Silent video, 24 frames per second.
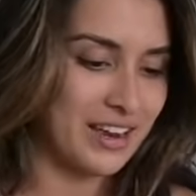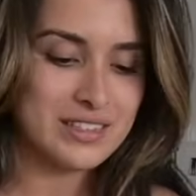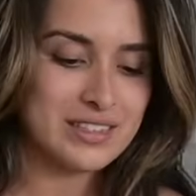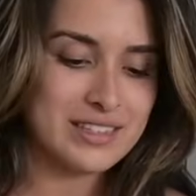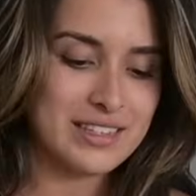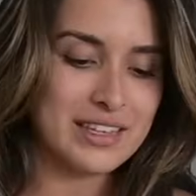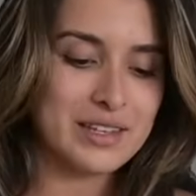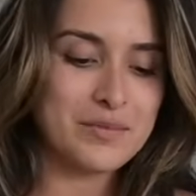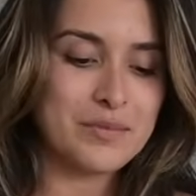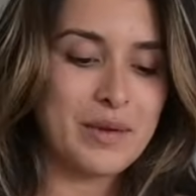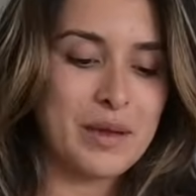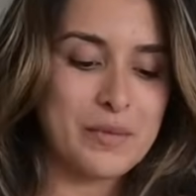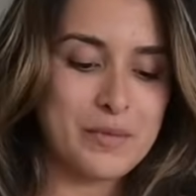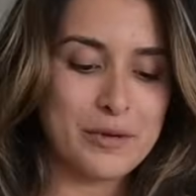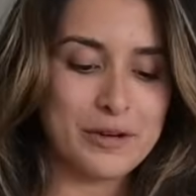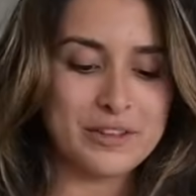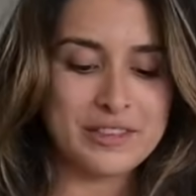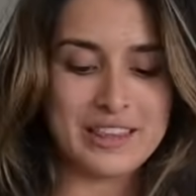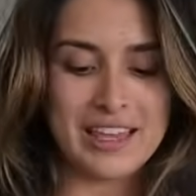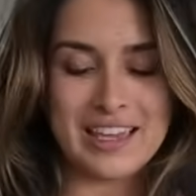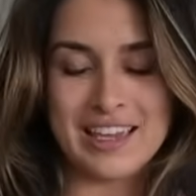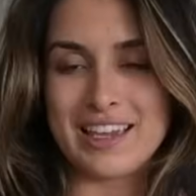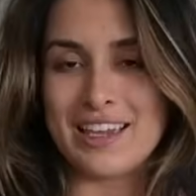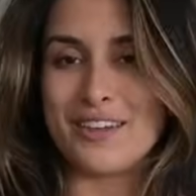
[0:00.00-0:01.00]
It's like my
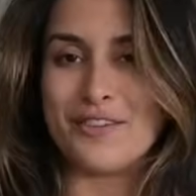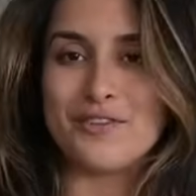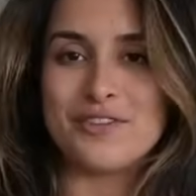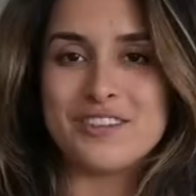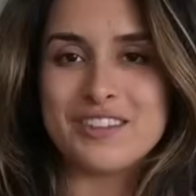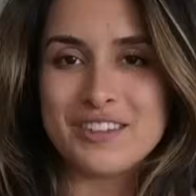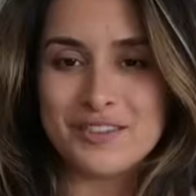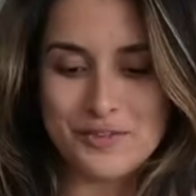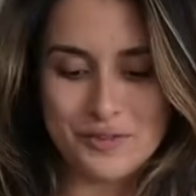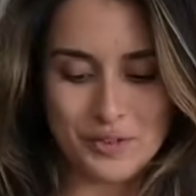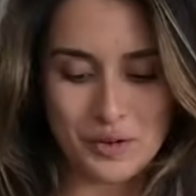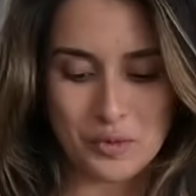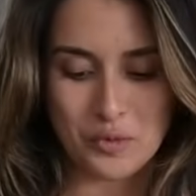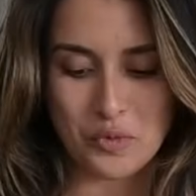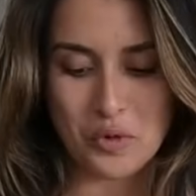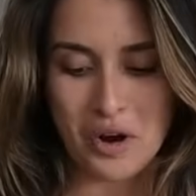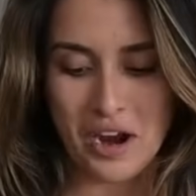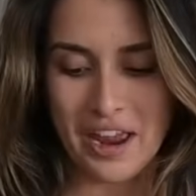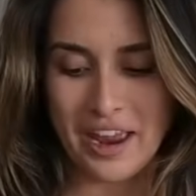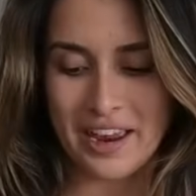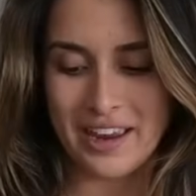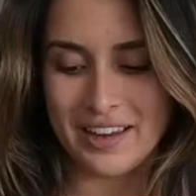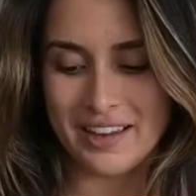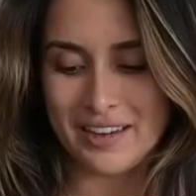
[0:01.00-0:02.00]
birthday gift from
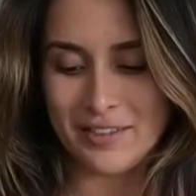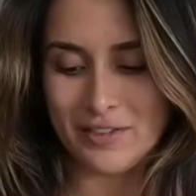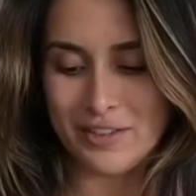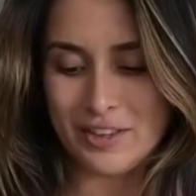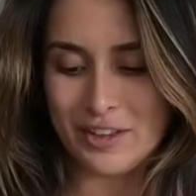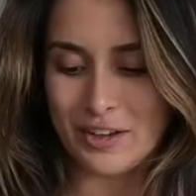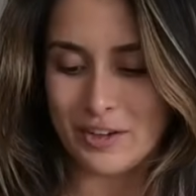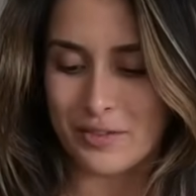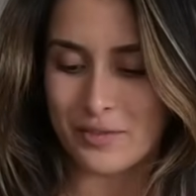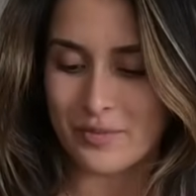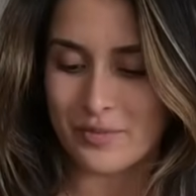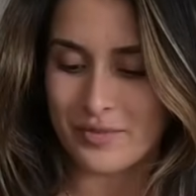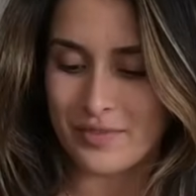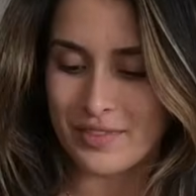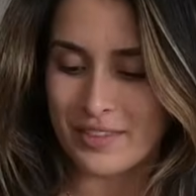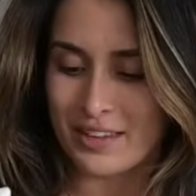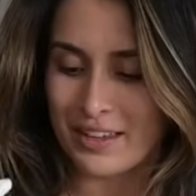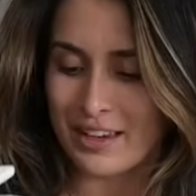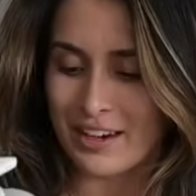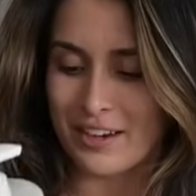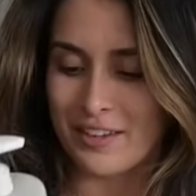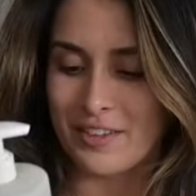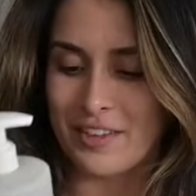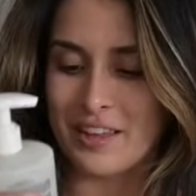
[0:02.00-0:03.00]
OUAI, even though you
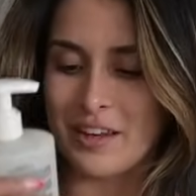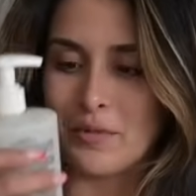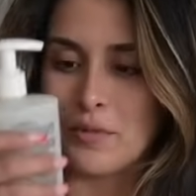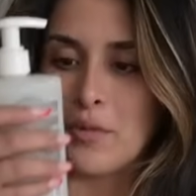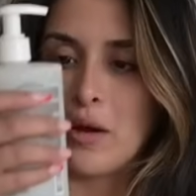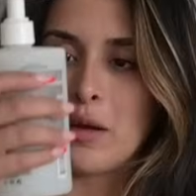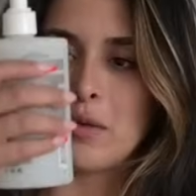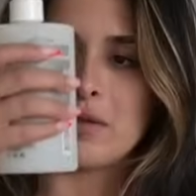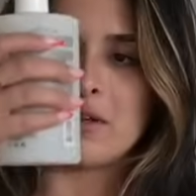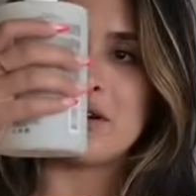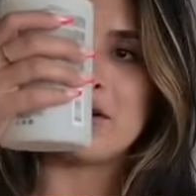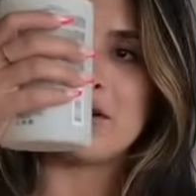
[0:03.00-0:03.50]
know, they probably